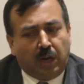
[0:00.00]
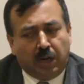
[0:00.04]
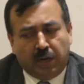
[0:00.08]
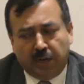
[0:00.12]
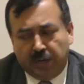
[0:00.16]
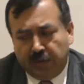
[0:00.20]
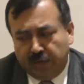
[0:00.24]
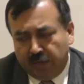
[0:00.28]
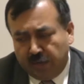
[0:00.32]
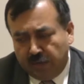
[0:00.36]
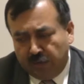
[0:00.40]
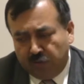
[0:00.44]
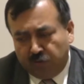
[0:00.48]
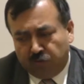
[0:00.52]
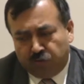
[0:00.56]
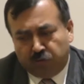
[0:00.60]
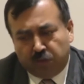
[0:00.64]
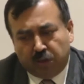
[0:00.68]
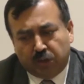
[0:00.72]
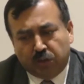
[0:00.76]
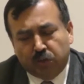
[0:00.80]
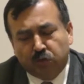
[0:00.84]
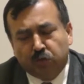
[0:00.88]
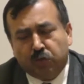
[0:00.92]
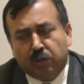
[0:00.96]
Indian
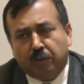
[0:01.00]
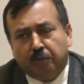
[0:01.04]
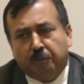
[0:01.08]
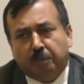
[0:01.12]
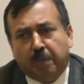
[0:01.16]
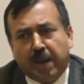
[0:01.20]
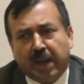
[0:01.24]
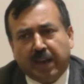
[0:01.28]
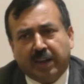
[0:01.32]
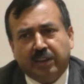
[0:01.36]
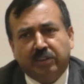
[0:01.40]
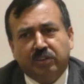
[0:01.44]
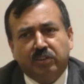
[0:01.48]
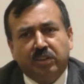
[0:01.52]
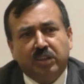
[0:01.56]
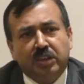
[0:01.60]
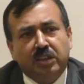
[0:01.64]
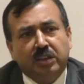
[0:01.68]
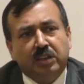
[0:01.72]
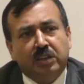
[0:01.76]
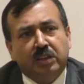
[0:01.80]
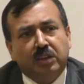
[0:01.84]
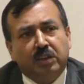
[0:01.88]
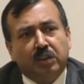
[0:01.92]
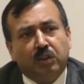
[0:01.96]
Institute of
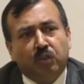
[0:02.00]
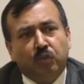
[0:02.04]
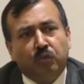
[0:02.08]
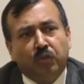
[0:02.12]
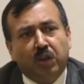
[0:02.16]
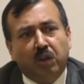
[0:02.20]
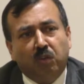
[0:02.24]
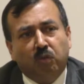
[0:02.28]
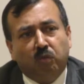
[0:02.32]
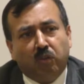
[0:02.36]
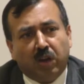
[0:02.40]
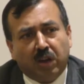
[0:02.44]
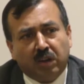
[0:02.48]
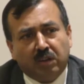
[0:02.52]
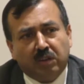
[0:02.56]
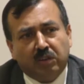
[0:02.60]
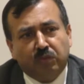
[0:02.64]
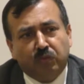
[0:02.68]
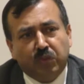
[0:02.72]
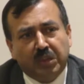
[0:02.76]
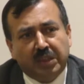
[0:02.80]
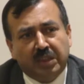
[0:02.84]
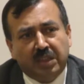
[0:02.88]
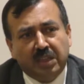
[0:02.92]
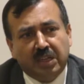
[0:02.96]
Packaging will
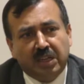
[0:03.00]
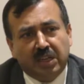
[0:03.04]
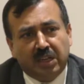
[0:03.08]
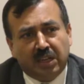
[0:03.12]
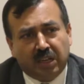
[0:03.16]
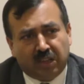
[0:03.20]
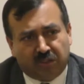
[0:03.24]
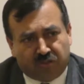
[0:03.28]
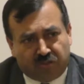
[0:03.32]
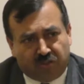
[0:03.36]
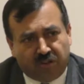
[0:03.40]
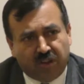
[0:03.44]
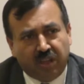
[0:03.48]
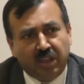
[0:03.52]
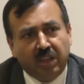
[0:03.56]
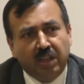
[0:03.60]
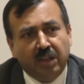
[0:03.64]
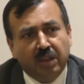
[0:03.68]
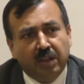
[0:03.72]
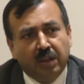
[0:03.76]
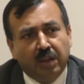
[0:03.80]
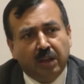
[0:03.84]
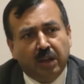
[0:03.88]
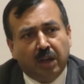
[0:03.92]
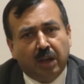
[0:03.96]
work with the industry.
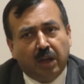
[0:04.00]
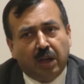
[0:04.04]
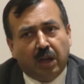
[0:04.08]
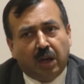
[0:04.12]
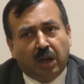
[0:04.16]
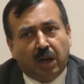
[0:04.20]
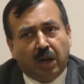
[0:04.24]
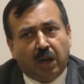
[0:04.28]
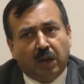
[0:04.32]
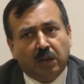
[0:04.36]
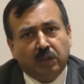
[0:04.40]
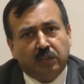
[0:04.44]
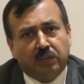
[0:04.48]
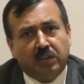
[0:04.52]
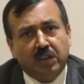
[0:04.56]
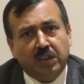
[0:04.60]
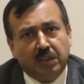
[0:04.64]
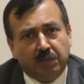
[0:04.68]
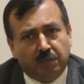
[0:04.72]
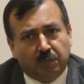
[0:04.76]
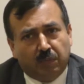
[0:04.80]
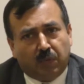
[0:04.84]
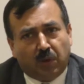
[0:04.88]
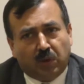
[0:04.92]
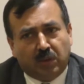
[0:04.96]

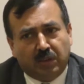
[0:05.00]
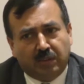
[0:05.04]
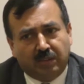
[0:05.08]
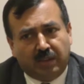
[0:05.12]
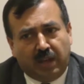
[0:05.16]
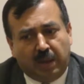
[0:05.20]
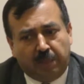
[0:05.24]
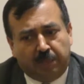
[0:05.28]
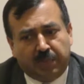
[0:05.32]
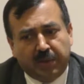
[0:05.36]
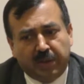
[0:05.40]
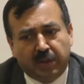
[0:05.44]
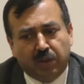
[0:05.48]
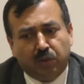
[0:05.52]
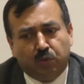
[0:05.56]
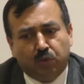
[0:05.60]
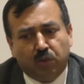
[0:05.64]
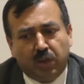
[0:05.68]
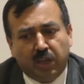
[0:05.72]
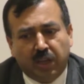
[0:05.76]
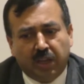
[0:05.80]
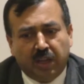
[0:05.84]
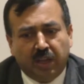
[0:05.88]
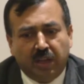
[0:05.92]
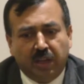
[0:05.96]
See, what is happening
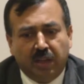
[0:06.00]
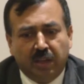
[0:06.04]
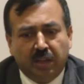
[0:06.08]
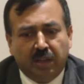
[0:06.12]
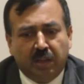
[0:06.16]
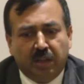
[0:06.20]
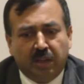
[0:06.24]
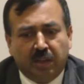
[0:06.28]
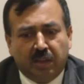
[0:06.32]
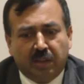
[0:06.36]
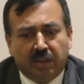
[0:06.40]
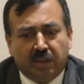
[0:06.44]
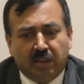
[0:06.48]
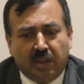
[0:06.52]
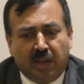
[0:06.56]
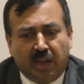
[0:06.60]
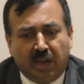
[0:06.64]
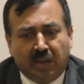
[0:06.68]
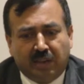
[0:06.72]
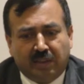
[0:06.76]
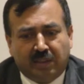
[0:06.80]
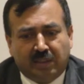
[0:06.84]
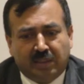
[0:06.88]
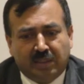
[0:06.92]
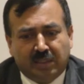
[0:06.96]
today,
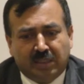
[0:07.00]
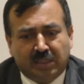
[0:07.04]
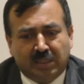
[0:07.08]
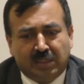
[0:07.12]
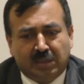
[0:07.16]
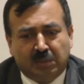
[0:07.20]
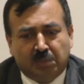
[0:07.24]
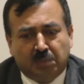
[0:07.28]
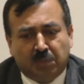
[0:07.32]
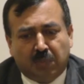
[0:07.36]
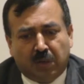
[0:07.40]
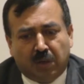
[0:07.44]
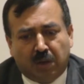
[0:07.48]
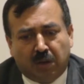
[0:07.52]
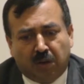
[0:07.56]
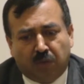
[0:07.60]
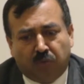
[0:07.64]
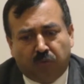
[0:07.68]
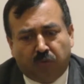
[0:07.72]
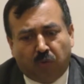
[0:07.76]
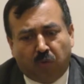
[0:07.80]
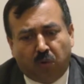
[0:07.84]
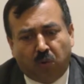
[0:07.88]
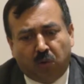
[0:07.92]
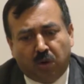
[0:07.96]
that
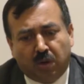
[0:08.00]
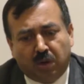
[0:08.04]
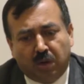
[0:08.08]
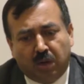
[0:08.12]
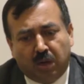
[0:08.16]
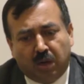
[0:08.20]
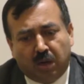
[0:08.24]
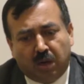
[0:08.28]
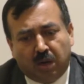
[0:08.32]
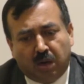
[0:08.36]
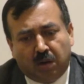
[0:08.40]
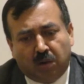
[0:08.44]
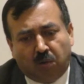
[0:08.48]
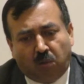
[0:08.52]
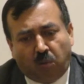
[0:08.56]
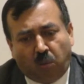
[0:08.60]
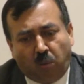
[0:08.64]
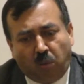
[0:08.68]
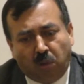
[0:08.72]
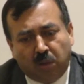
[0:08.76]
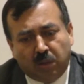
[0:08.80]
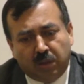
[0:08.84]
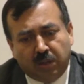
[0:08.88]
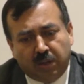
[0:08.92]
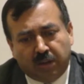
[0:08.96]
for
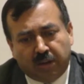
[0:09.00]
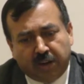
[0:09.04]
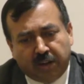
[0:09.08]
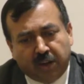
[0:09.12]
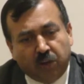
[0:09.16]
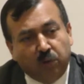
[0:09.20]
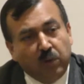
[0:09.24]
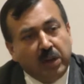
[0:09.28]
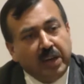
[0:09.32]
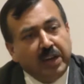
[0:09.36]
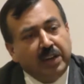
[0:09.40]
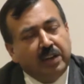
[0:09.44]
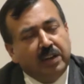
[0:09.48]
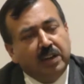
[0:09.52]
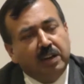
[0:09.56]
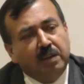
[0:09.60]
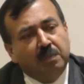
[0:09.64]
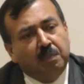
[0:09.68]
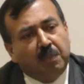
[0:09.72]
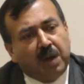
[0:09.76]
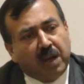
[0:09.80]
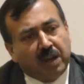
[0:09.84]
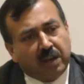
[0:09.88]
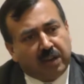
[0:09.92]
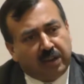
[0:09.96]
all the
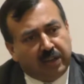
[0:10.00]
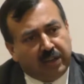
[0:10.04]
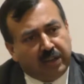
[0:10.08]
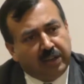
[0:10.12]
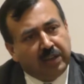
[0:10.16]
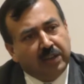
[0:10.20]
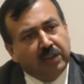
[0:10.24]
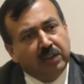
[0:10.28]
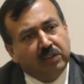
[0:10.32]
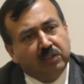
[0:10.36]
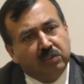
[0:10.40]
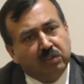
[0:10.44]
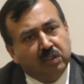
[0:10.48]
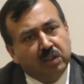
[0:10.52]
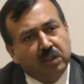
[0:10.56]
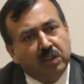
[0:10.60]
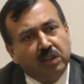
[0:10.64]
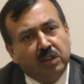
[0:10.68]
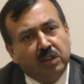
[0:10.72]
regulated markets,